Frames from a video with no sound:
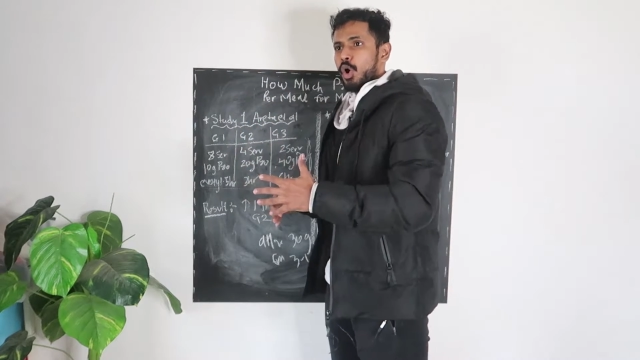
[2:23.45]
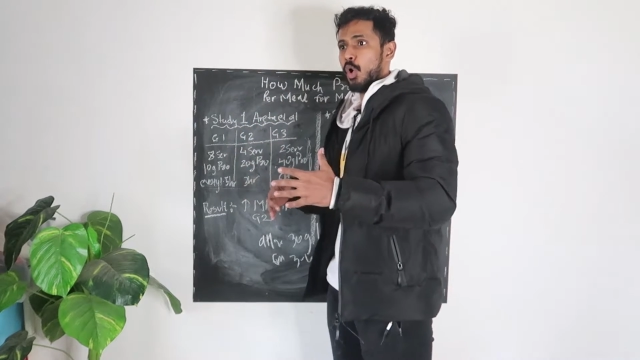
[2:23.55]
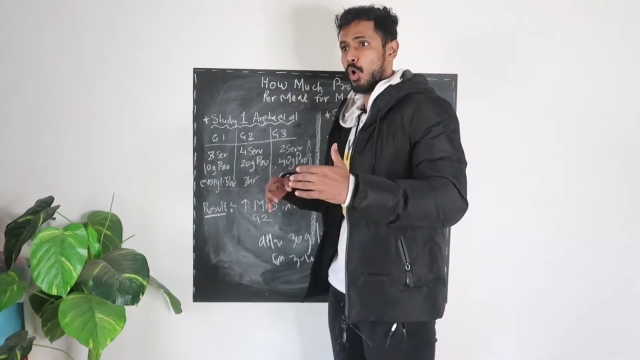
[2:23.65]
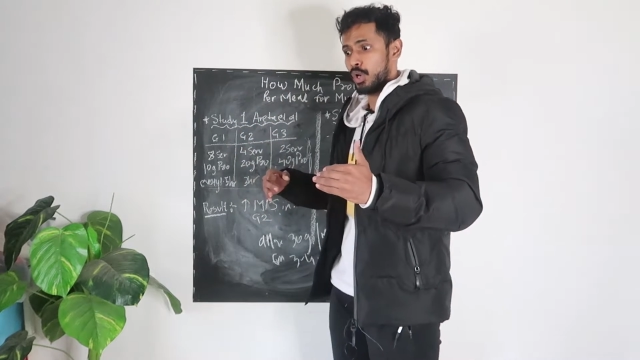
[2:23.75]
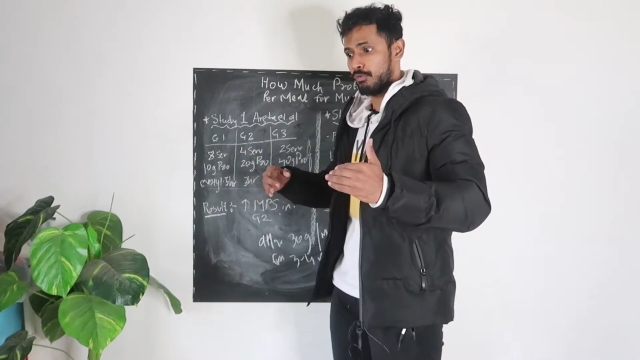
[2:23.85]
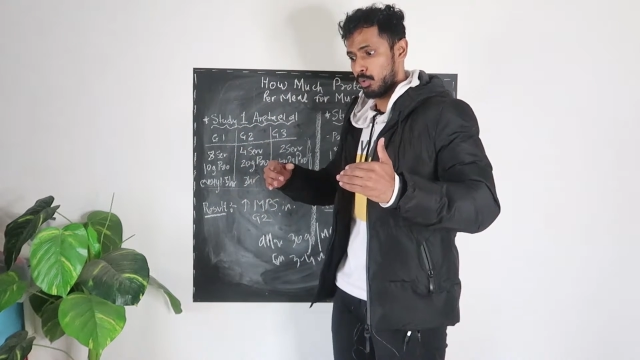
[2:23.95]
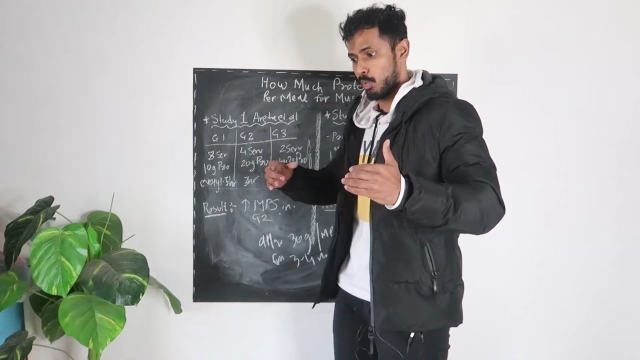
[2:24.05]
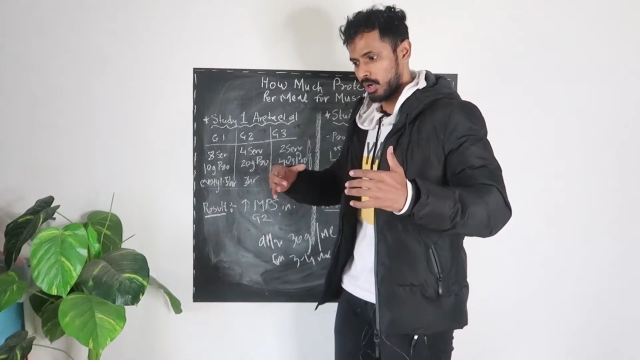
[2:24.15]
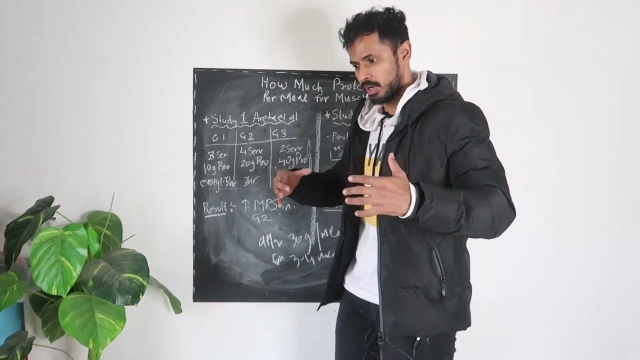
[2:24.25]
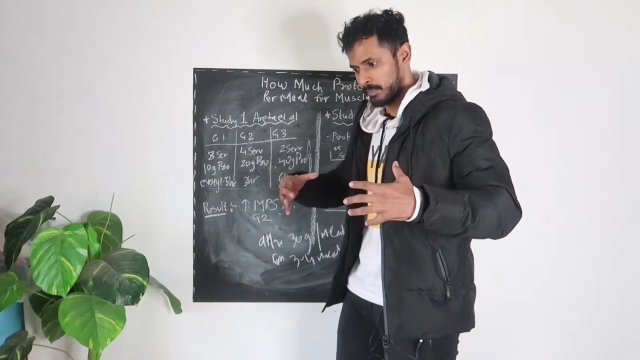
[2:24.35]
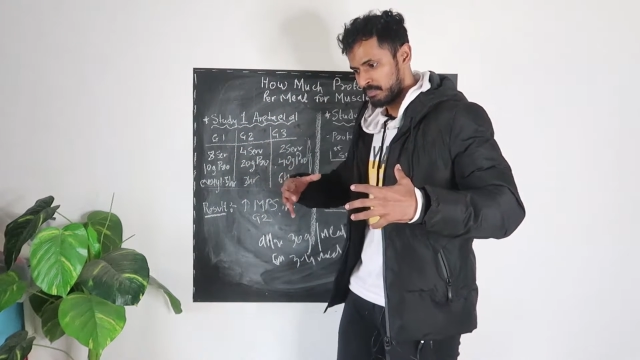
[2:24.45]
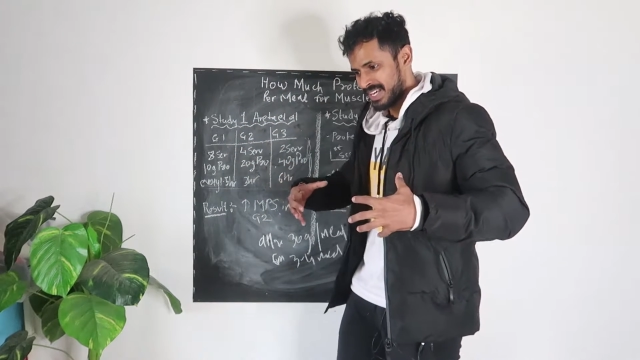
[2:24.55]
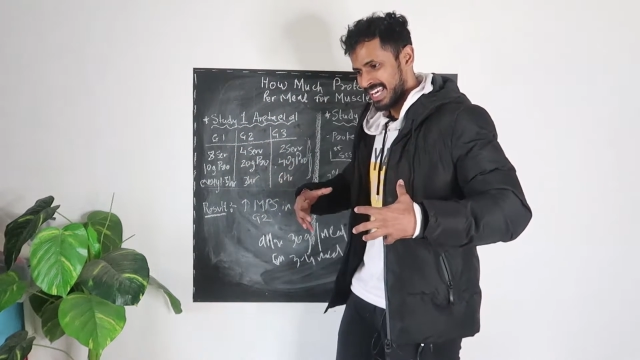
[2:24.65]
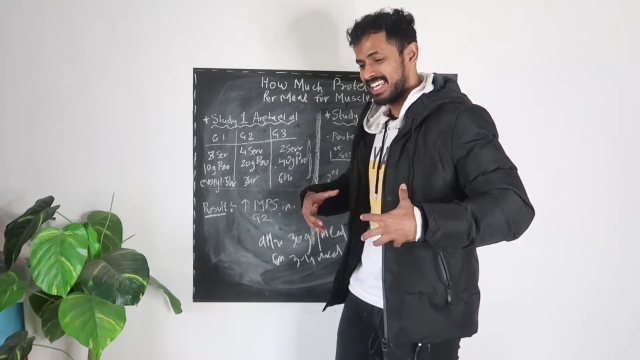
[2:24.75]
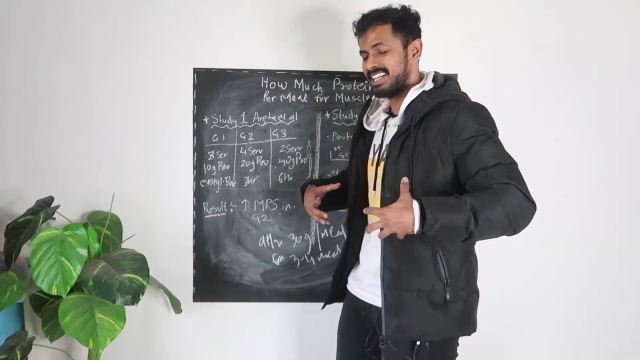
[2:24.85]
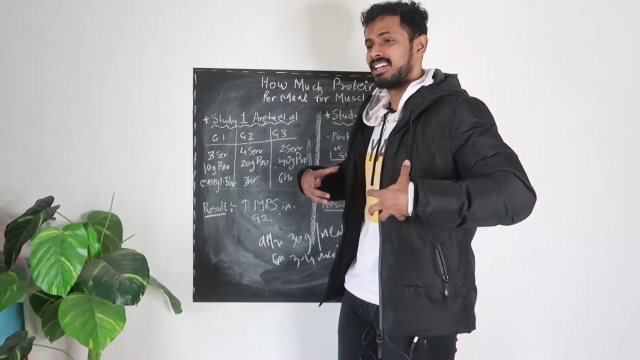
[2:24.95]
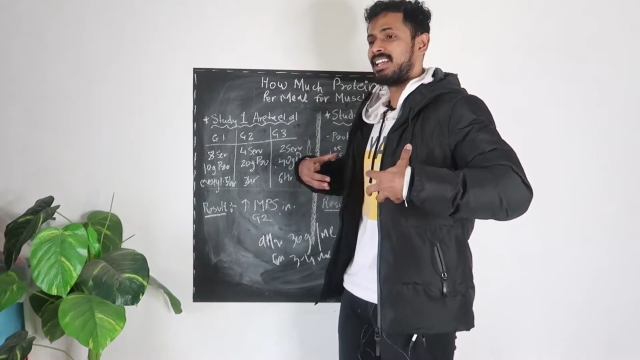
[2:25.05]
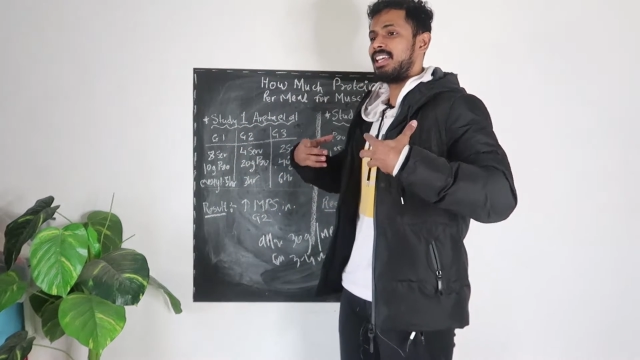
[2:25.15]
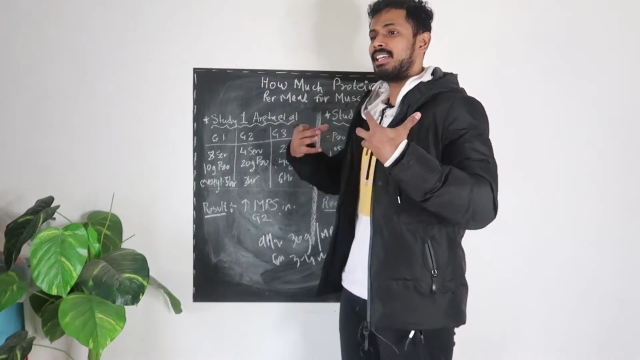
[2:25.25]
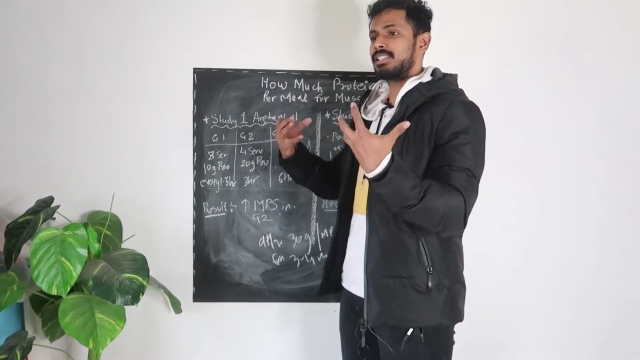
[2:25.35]
or if you want to
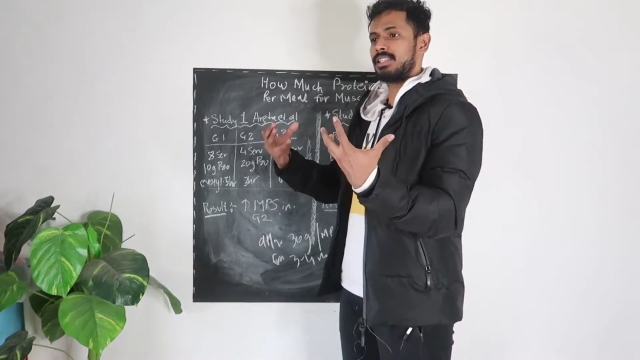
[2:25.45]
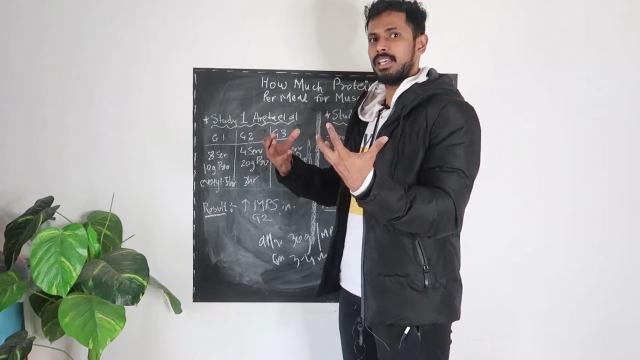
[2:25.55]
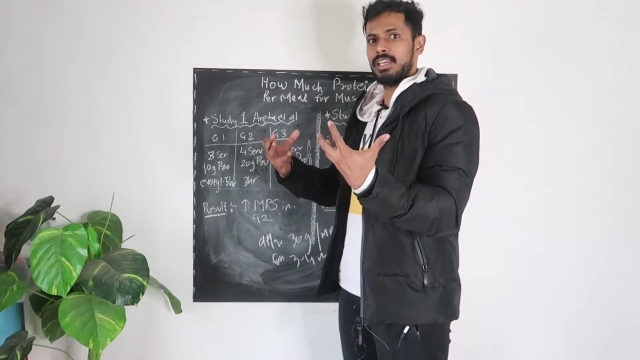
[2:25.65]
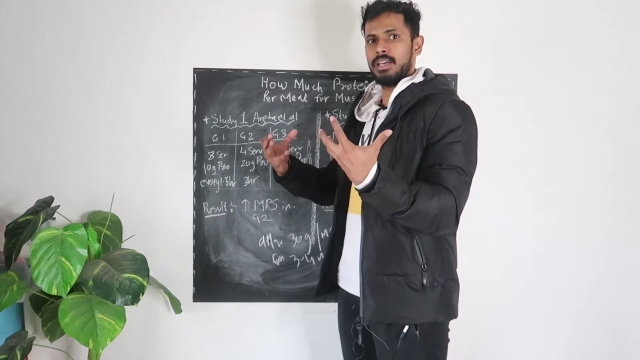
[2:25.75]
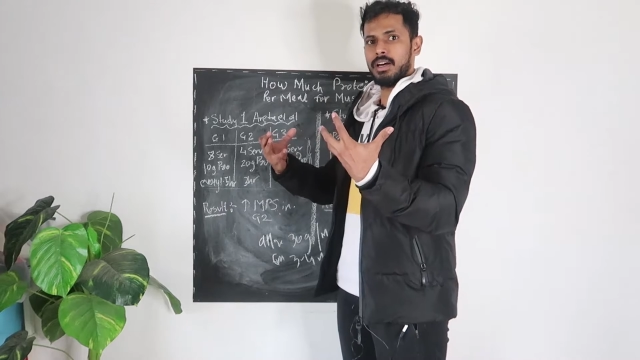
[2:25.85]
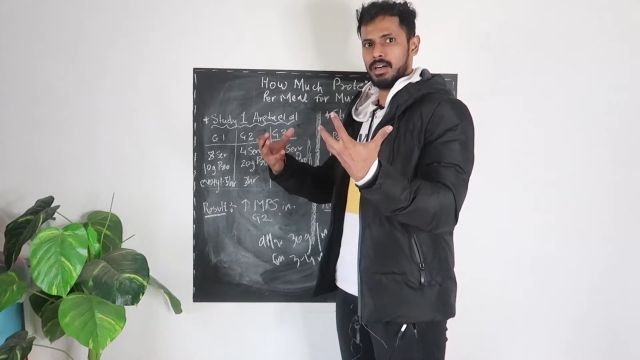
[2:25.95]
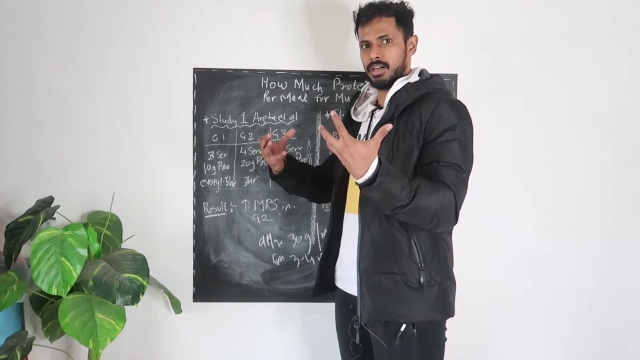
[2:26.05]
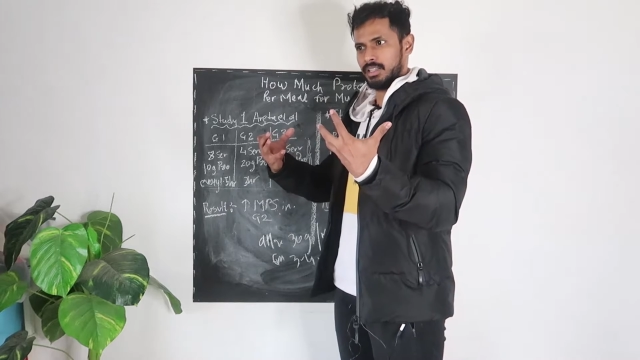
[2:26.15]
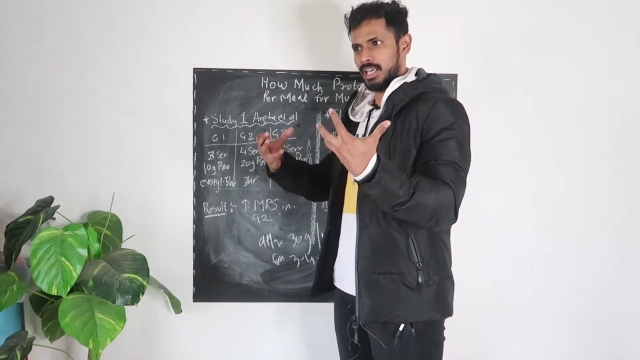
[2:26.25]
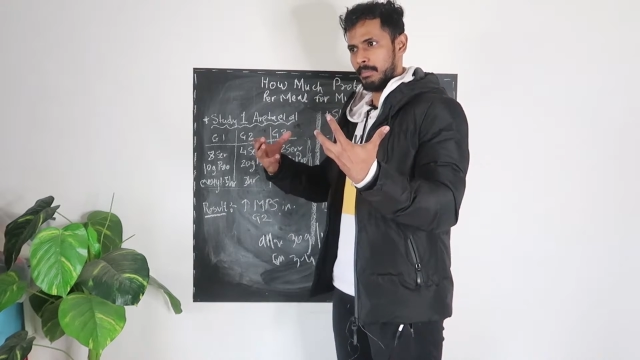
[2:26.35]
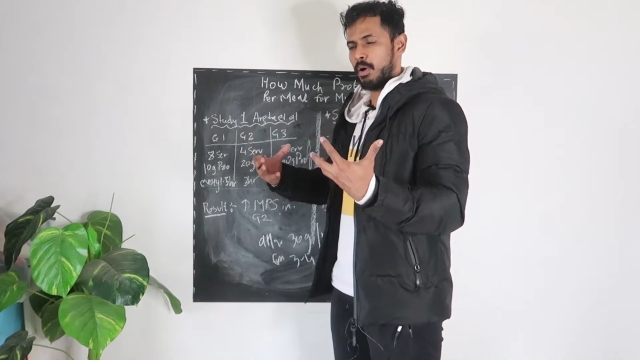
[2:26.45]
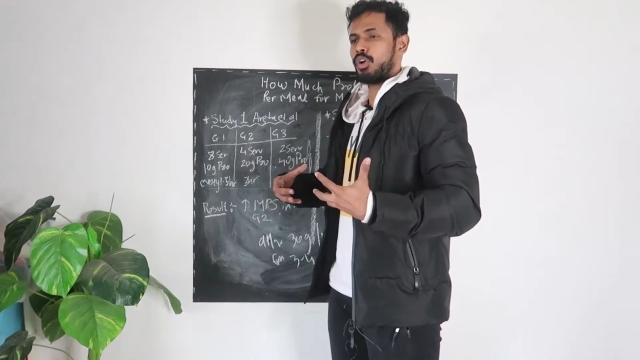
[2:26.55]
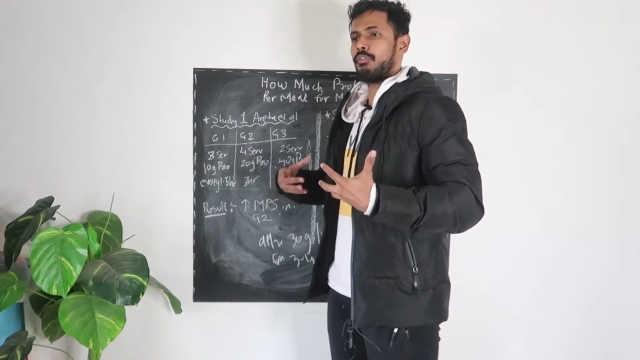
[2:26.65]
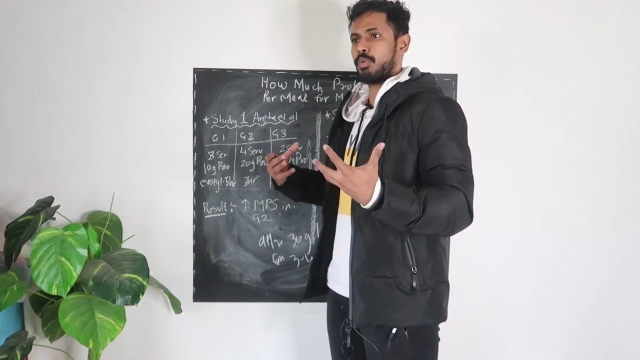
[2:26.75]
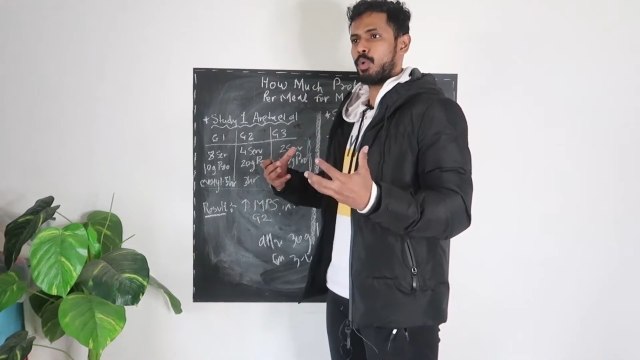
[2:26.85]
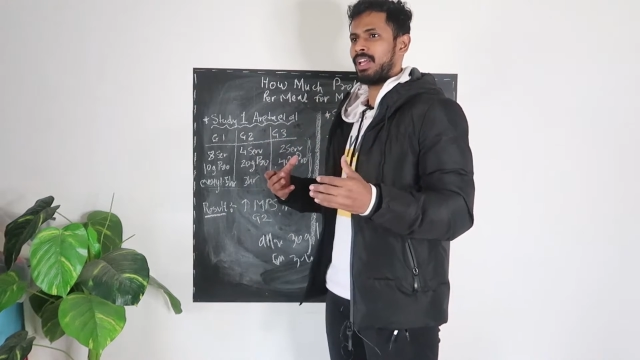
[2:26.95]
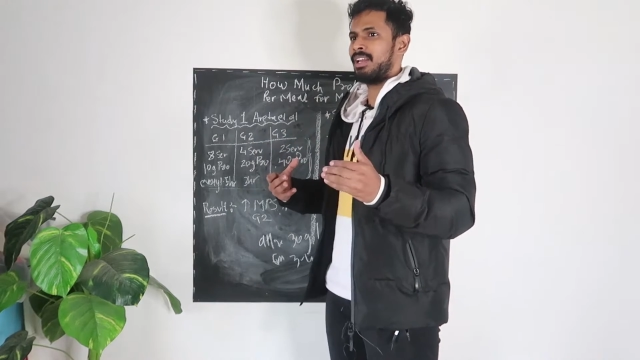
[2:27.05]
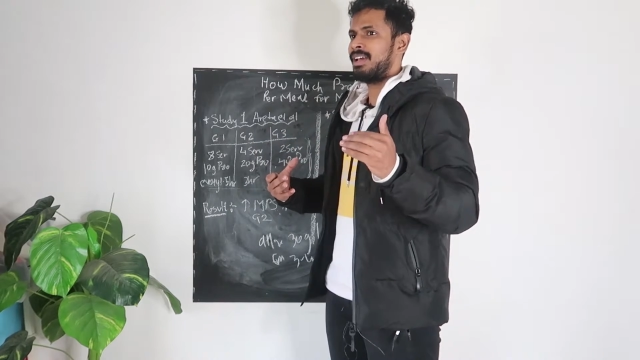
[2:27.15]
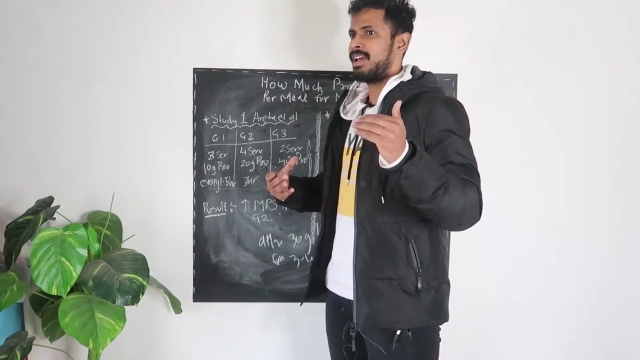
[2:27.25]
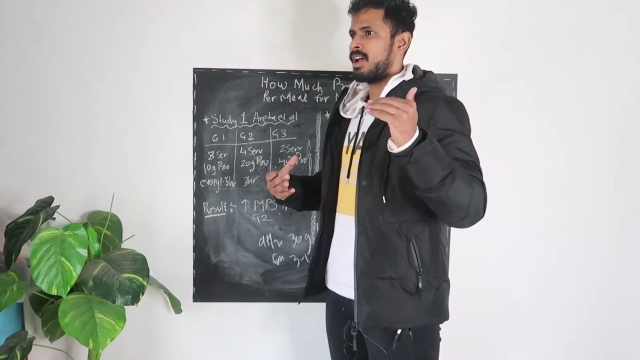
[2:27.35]
increase the amount of protein,